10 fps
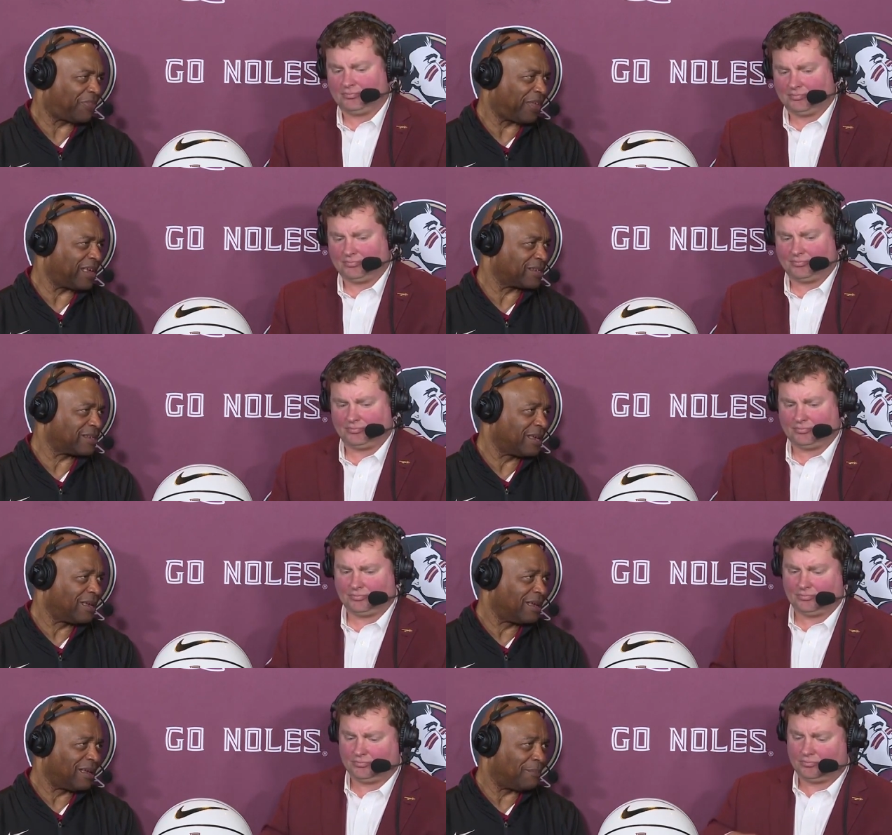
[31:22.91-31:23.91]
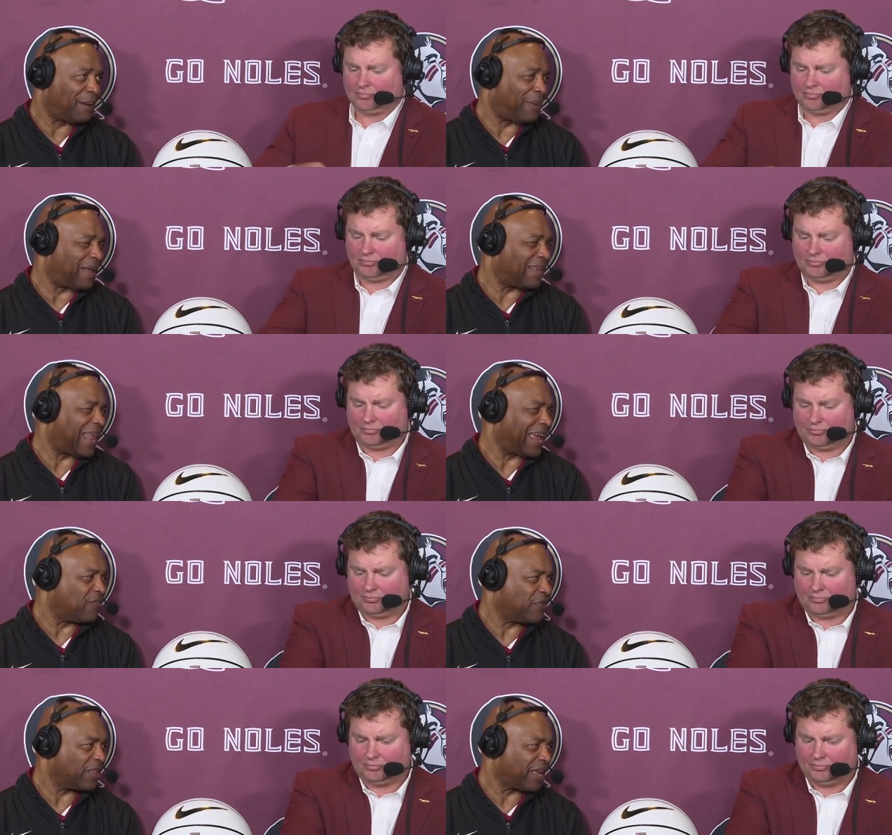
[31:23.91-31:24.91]
Speaker 1: things about
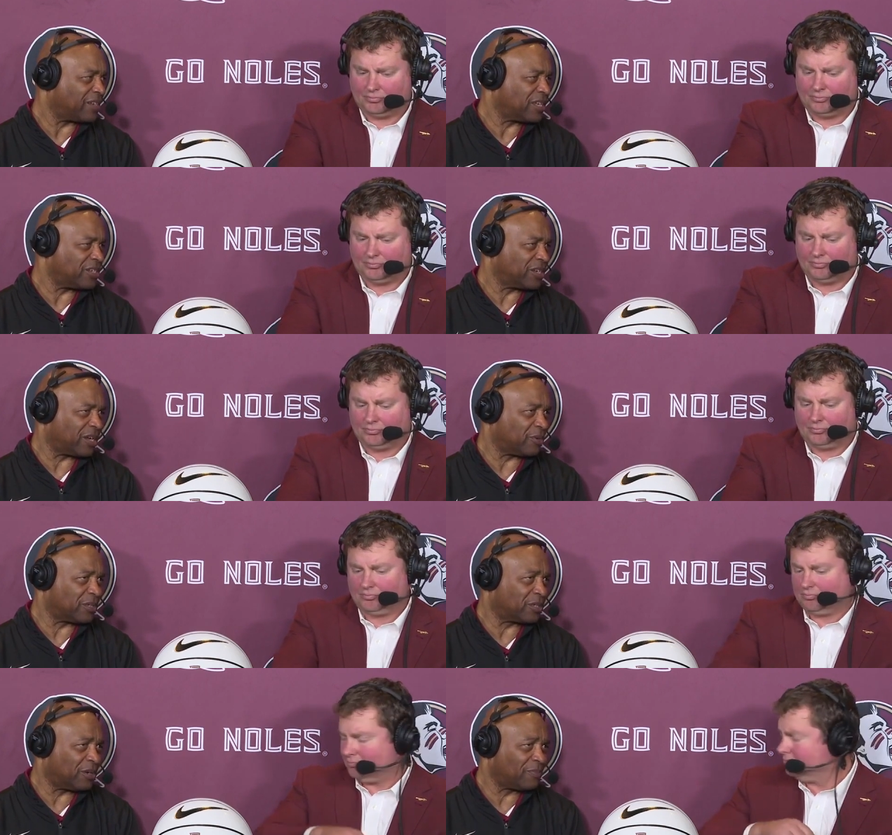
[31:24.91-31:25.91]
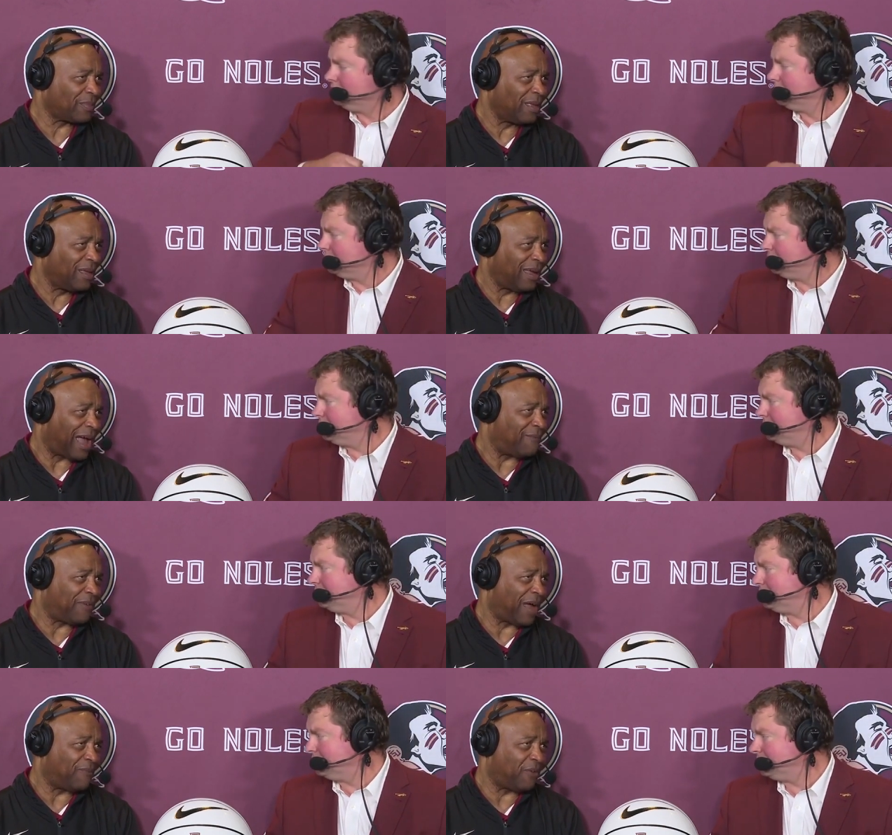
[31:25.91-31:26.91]
life and things in general. So
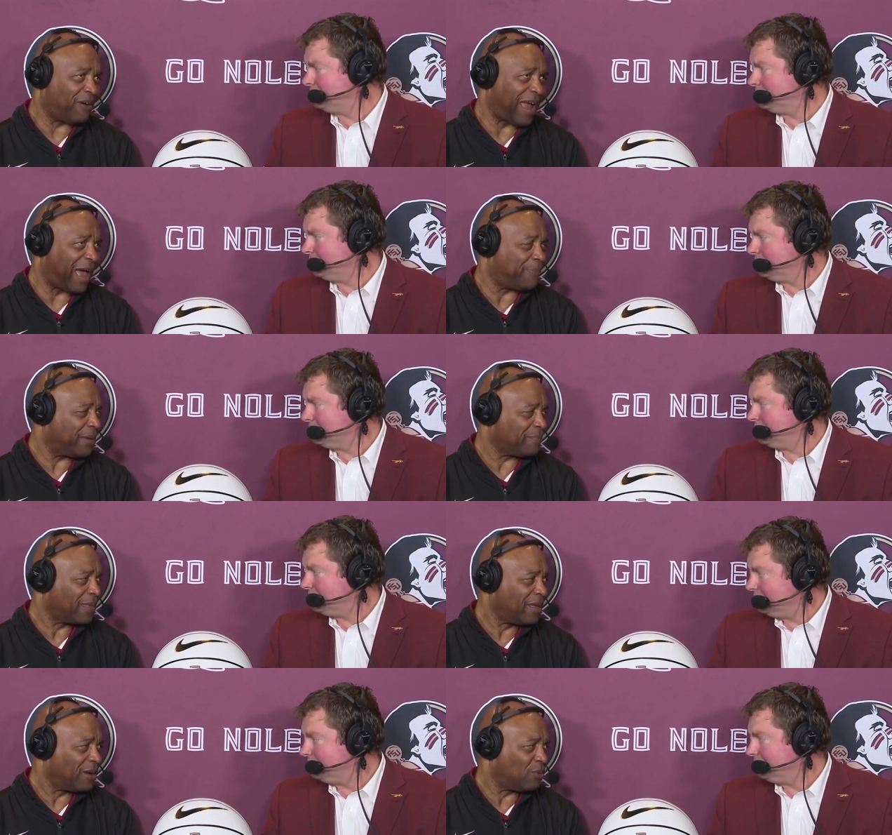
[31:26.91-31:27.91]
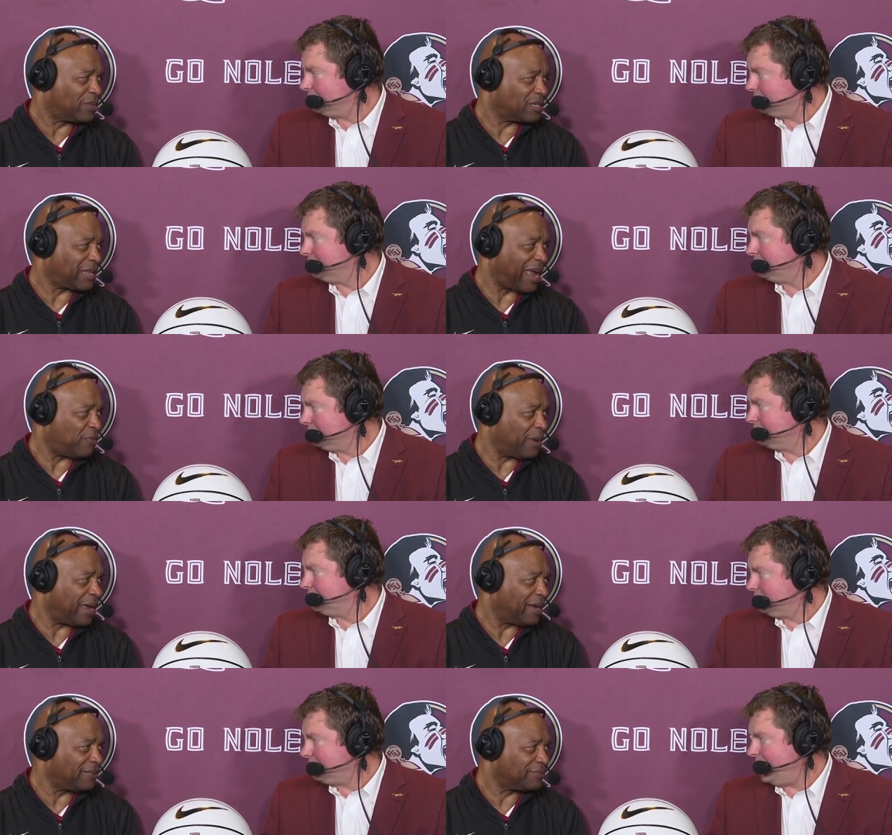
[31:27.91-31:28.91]
I'm, I'm very happy with the staff we
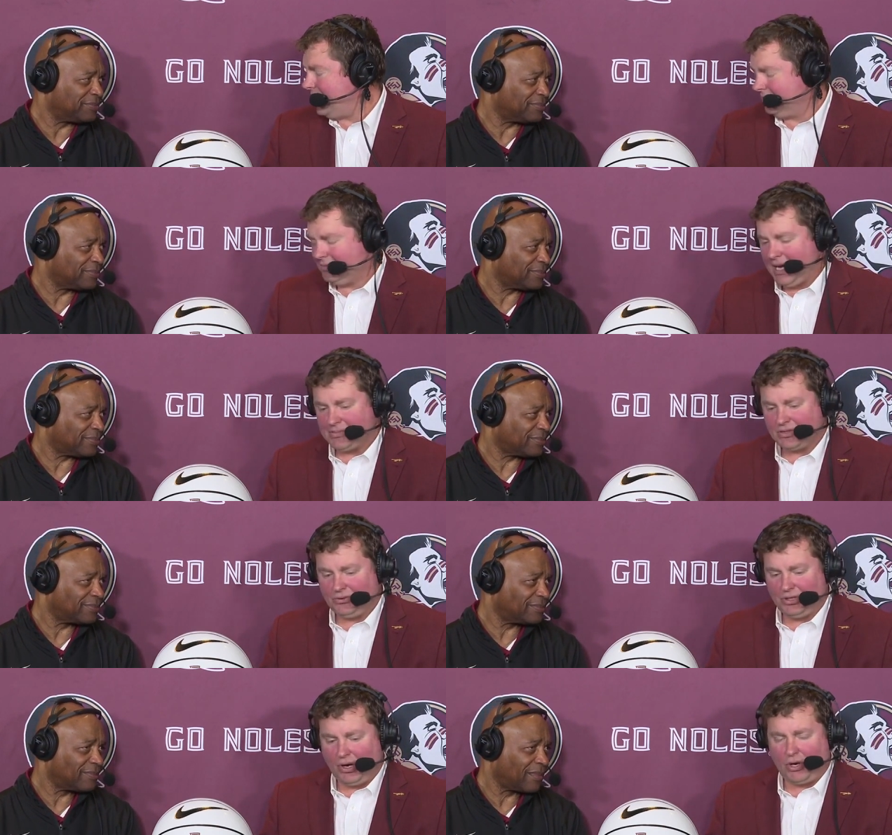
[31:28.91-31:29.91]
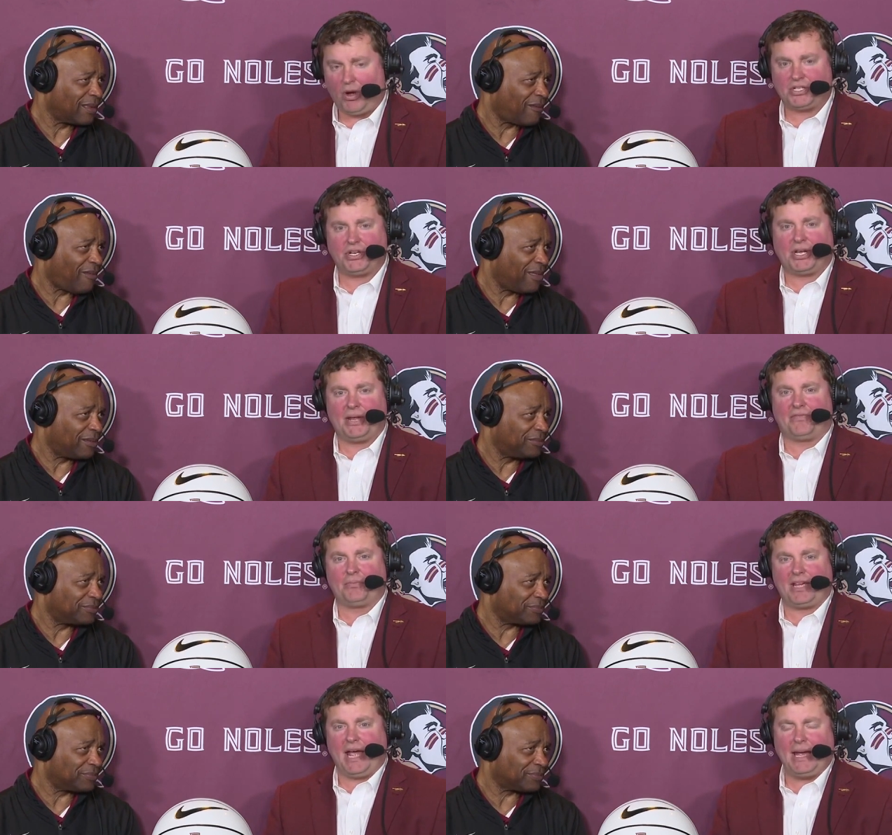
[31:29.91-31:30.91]
have.
Speaker 2: Yeah, absolutely. Great question again
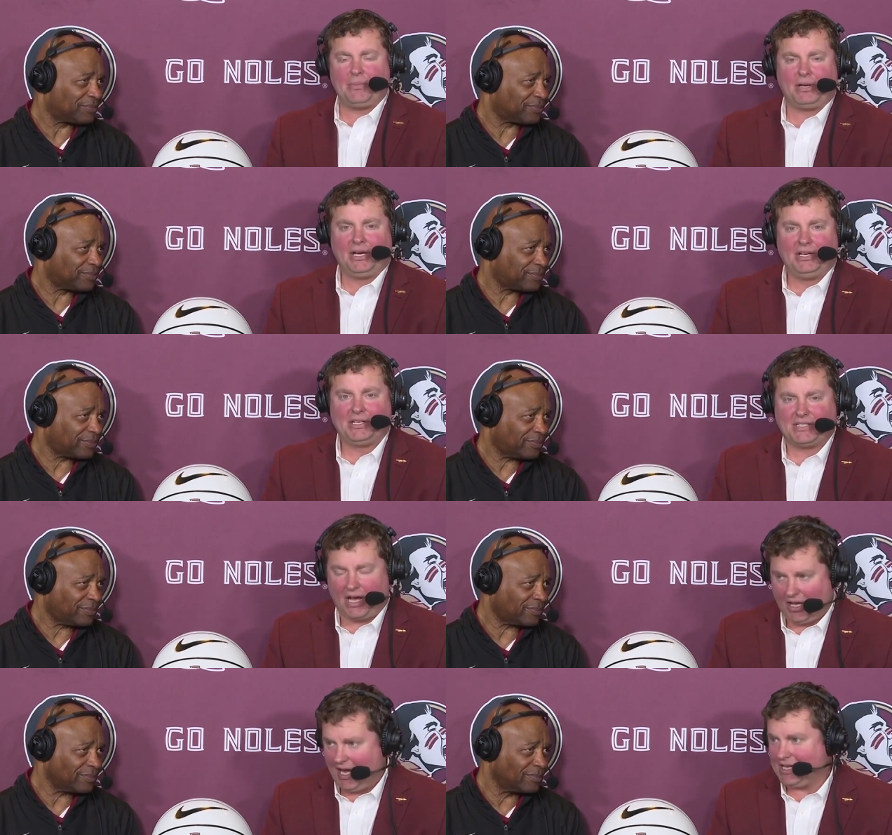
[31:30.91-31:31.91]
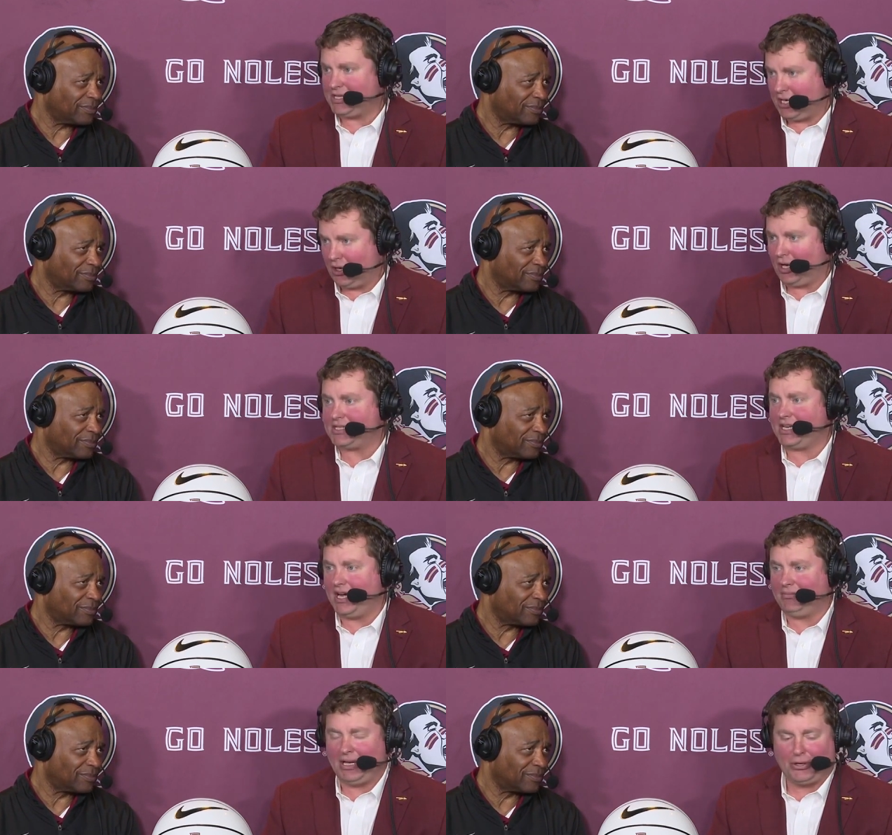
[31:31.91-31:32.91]
from Gabe in Tallahassee here on
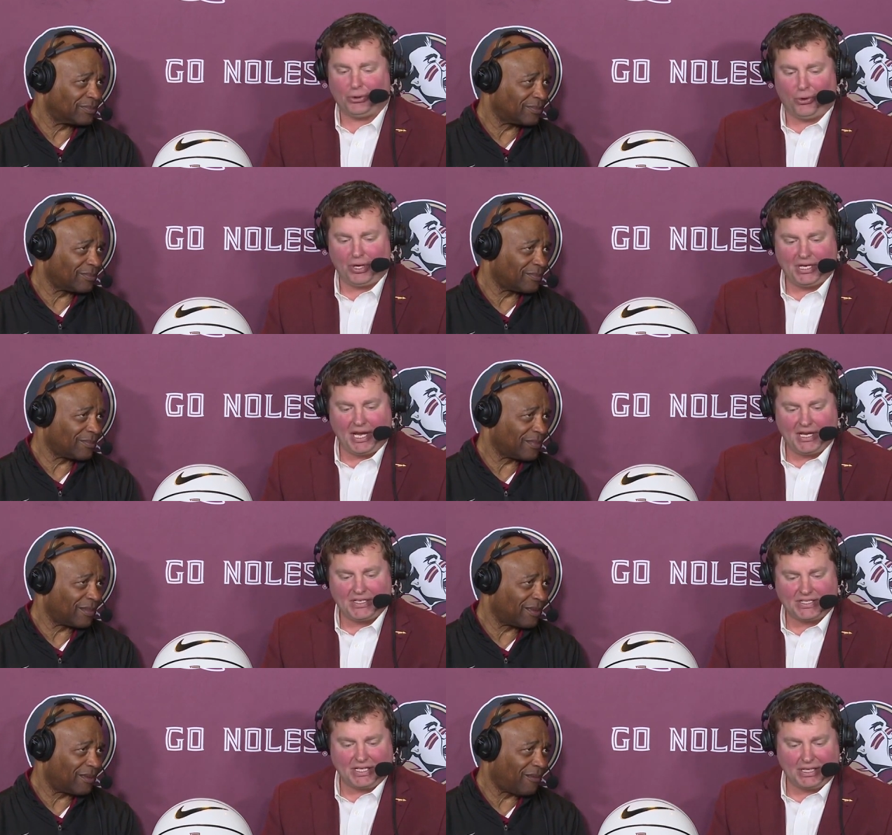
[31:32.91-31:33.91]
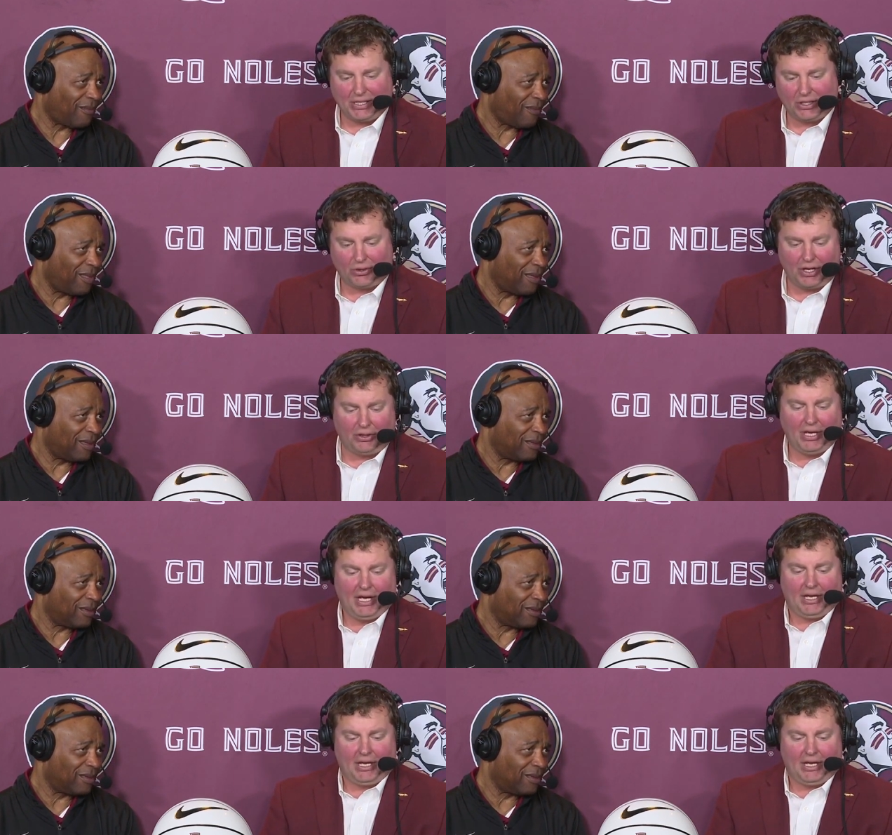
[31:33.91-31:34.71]
site at Glory Days uh, Grill.